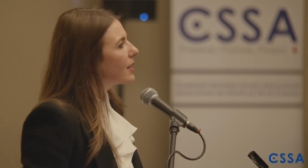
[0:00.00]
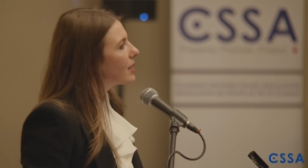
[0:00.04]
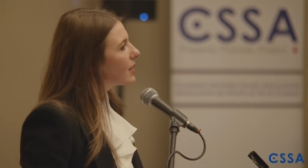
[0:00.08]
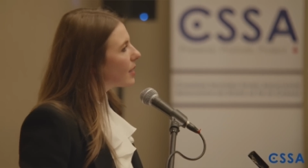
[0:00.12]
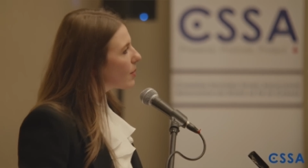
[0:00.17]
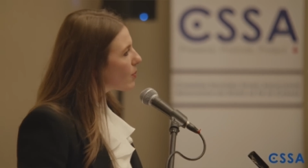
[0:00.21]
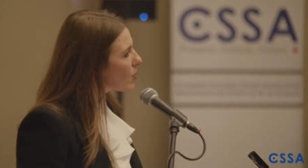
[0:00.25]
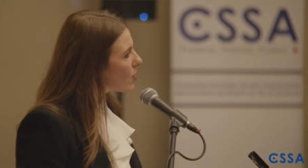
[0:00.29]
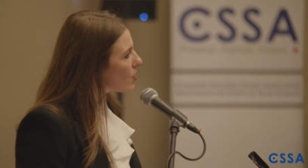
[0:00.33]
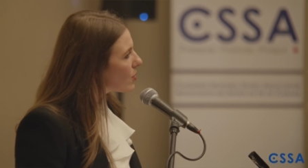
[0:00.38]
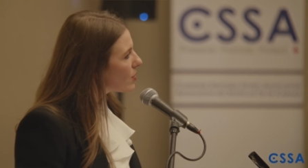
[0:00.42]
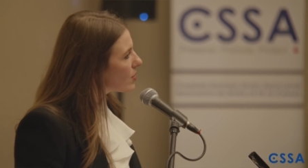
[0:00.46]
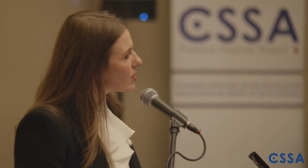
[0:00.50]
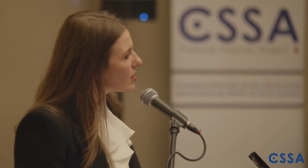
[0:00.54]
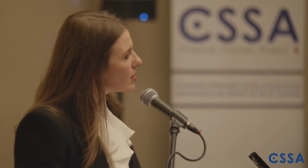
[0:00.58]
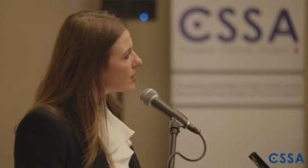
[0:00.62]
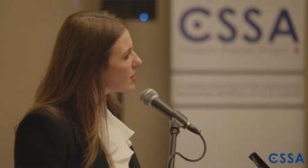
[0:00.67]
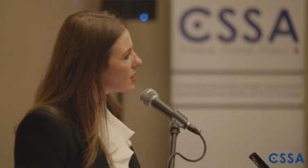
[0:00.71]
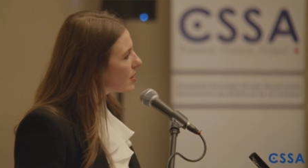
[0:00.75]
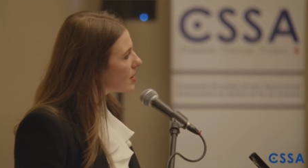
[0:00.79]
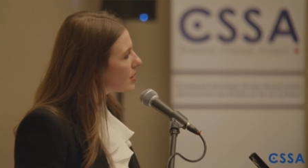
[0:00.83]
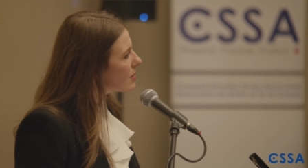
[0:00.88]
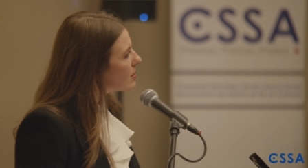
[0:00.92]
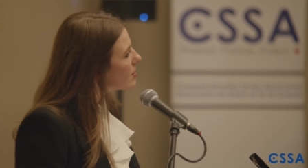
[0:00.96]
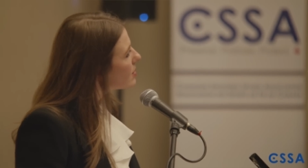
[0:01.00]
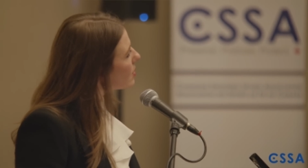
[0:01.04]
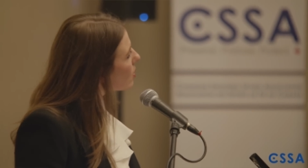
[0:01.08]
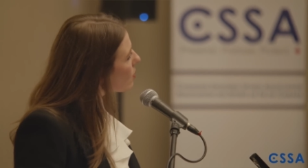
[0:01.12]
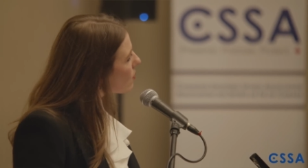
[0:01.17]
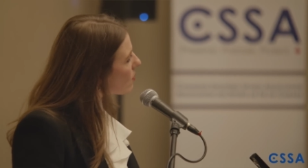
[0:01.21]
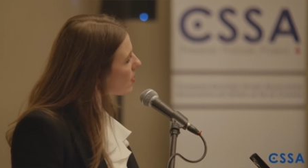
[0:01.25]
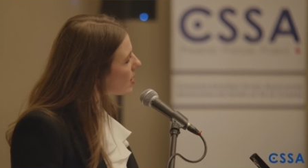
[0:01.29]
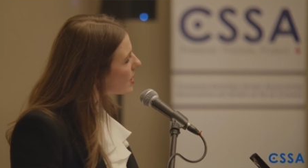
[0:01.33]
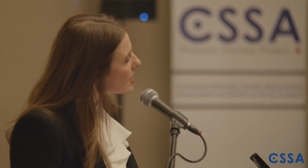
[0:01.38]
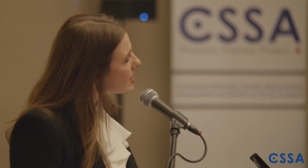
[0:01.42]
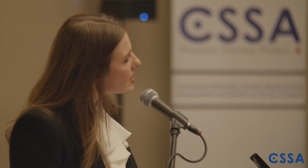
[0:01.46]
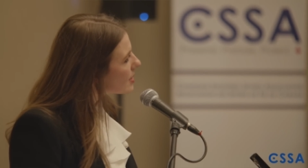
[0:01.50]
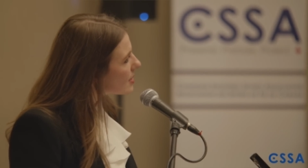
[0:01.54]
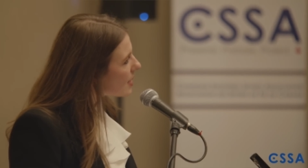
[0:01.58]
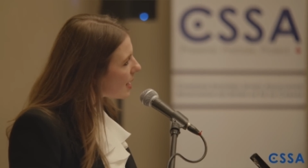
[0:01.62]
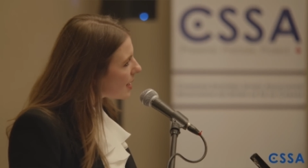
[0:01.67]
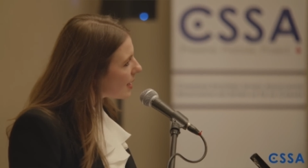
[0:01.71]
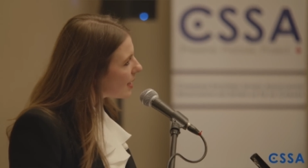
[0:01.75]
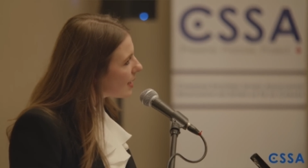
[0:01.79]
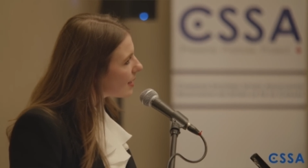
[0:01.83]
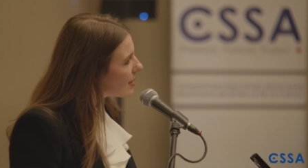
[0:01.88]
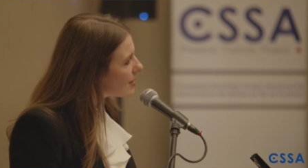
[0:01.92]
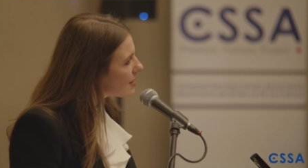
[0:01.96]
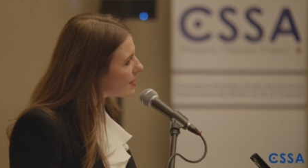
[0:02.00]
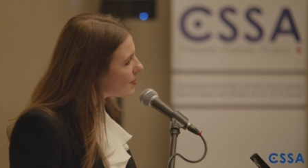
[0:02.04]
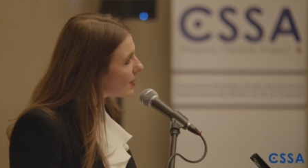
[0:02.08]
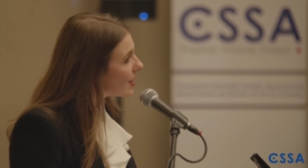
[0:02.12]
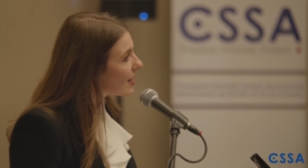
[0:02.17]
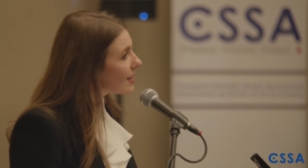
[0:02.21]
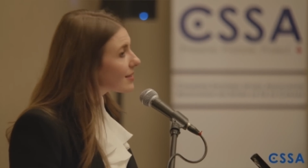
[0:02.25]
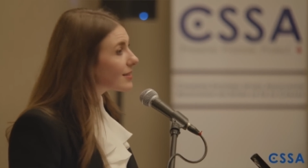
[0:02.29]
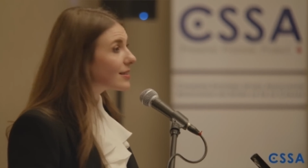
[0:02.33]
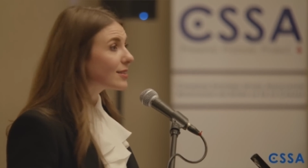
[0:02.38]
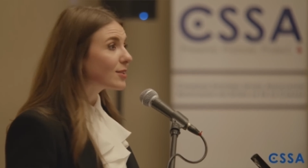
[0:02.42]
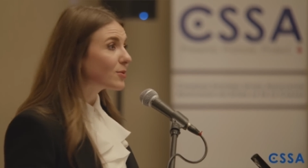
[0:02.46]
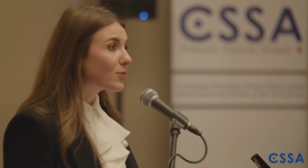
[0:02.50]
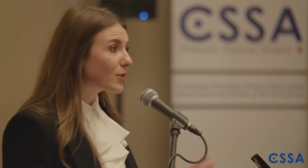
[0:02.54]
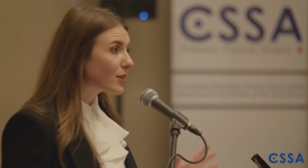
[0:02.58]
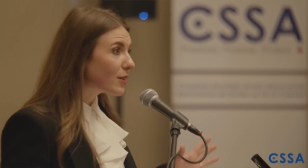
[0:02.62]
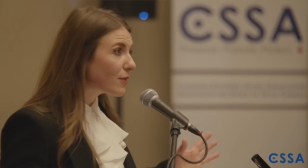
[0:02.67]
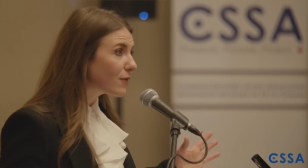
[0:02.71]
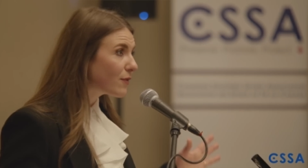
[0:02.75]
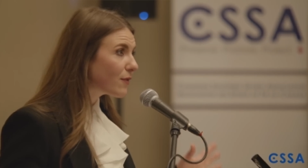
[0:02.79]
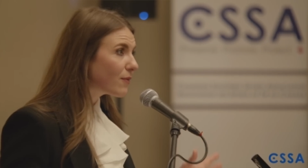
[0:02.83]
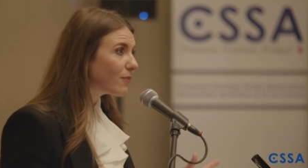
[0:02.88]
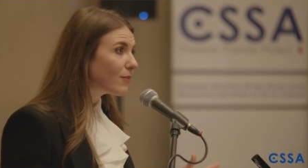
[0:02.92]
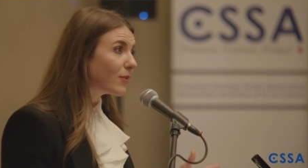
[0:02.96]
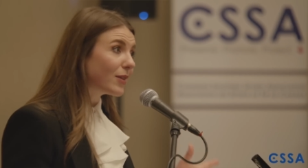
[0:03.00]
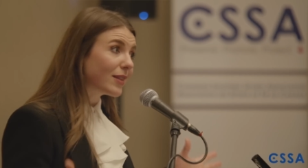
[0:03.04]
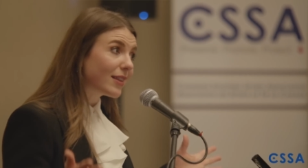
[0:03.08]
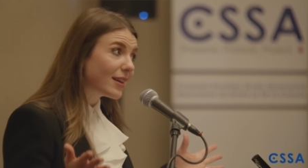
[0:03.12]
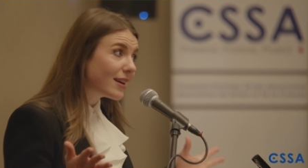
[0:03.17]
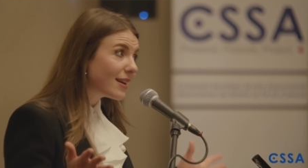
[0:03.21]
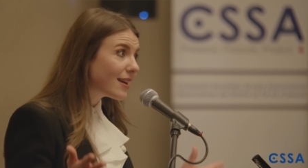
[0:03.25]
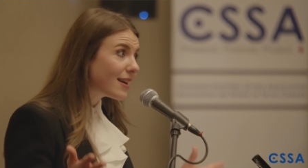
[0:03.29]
Liberals don't want to study it because it's with a, with a